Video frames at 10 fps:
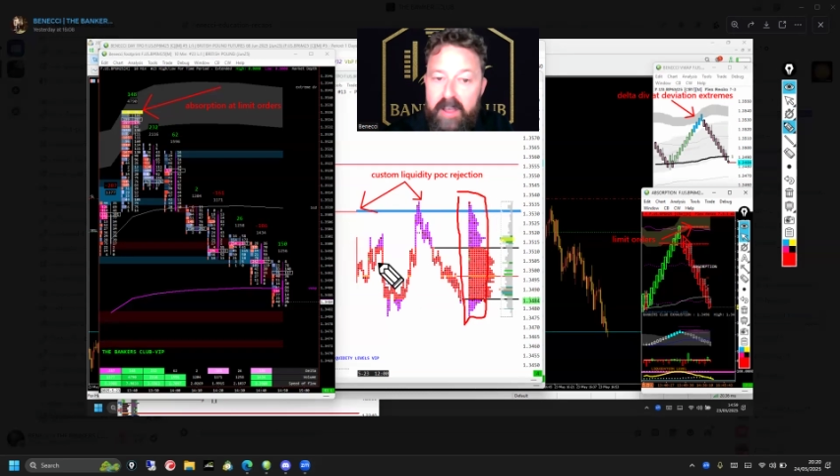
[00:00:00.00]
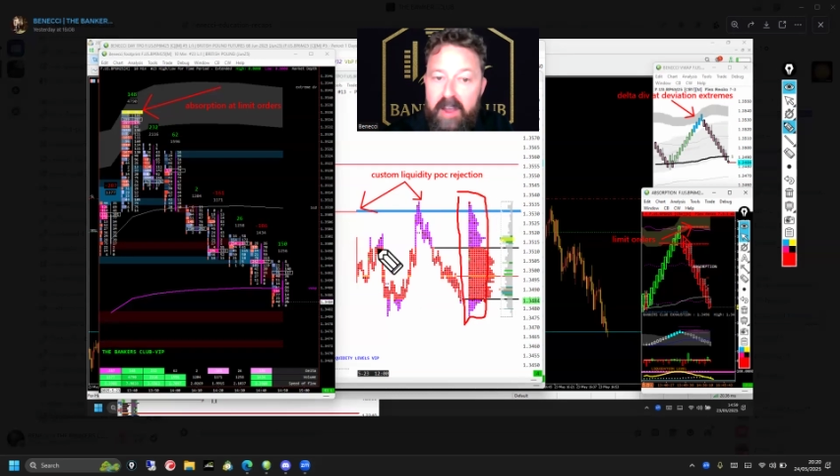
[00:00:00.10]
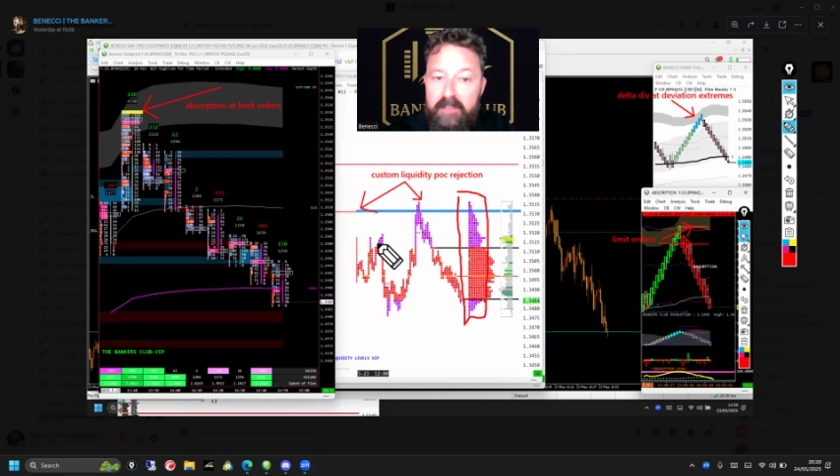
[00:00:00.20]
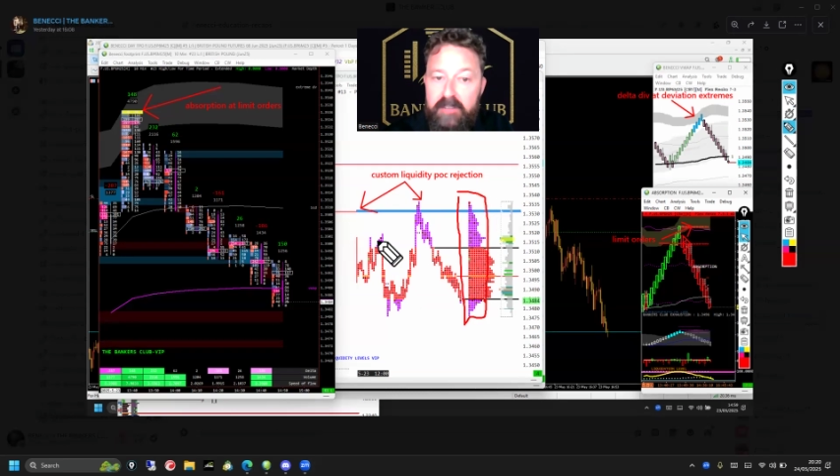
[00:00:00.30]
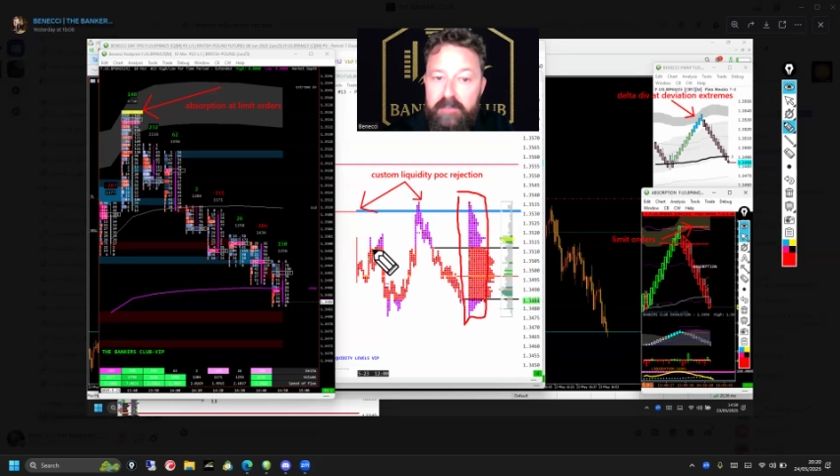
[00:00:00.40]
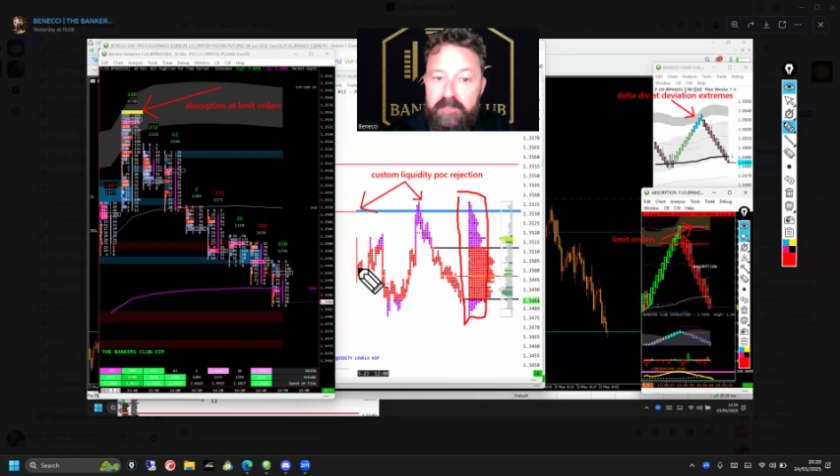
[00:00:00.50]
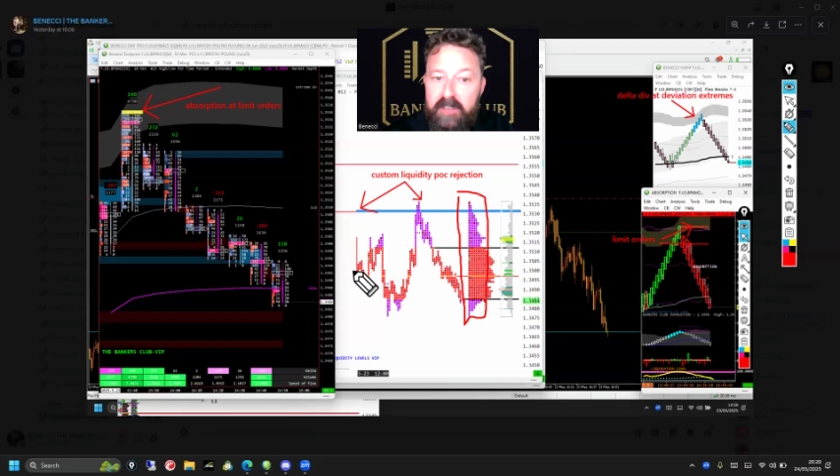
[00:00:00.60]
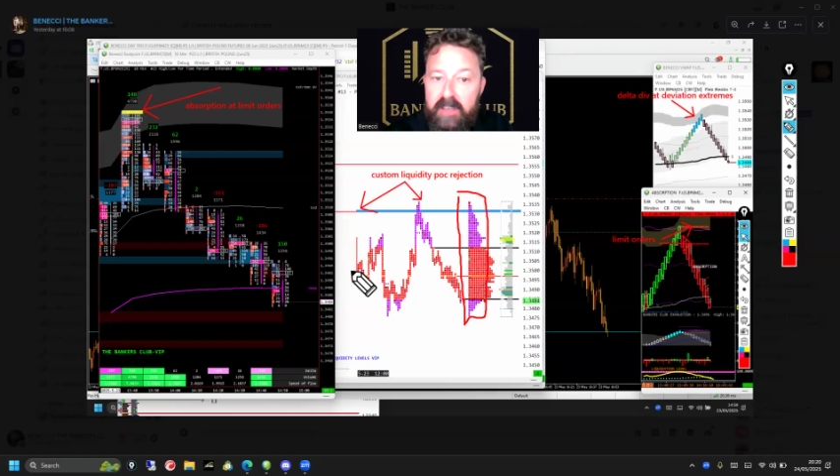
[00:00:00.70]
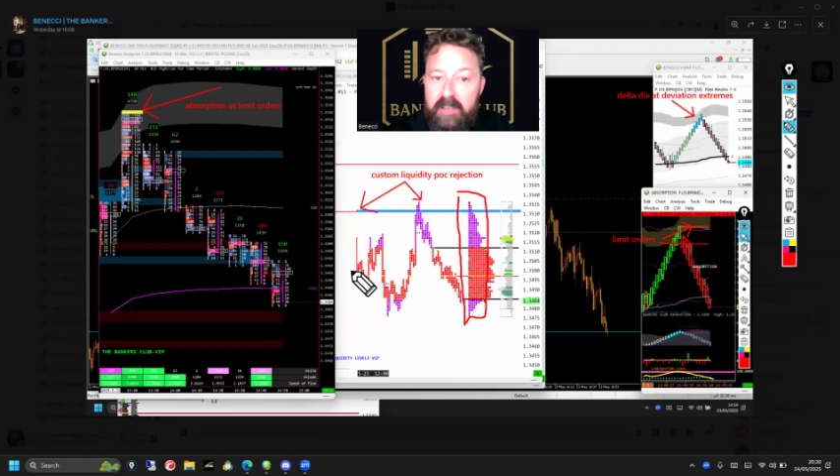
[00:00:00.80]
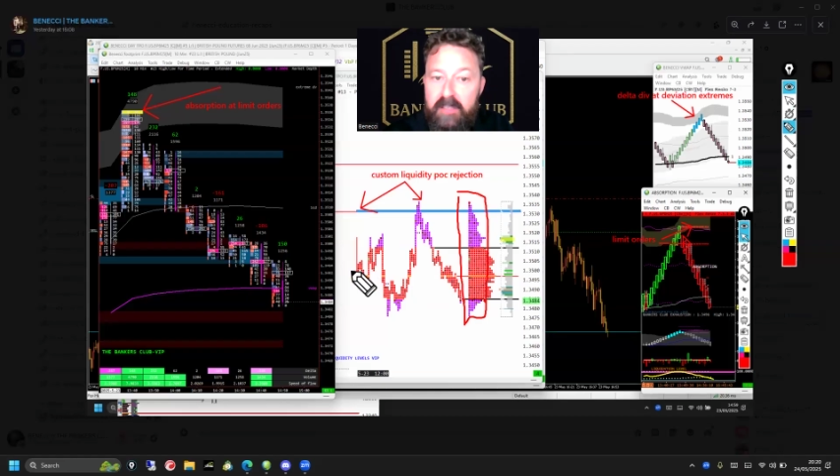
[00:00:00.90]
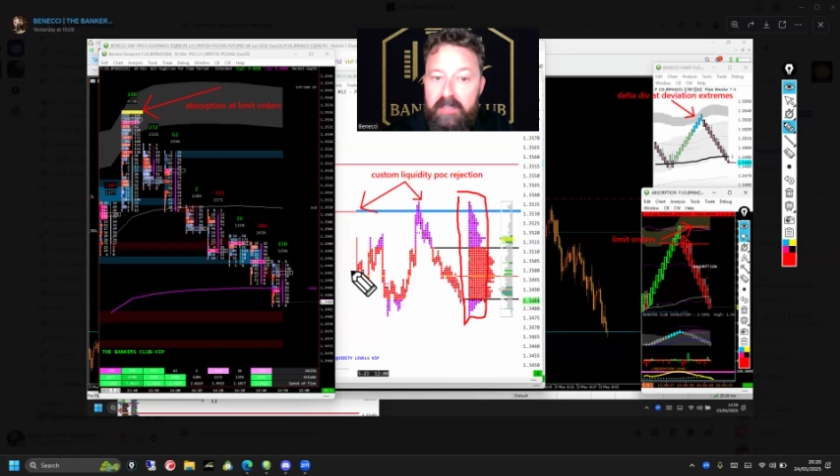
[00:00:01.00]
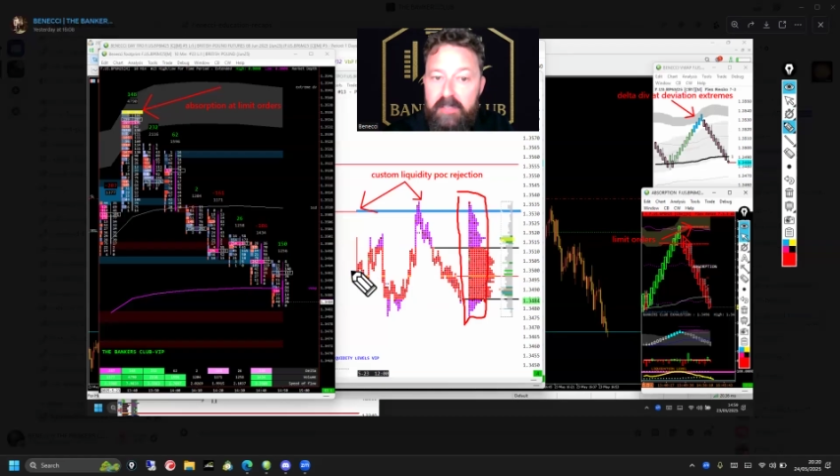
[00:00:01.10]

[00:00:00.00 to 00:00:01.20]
the activity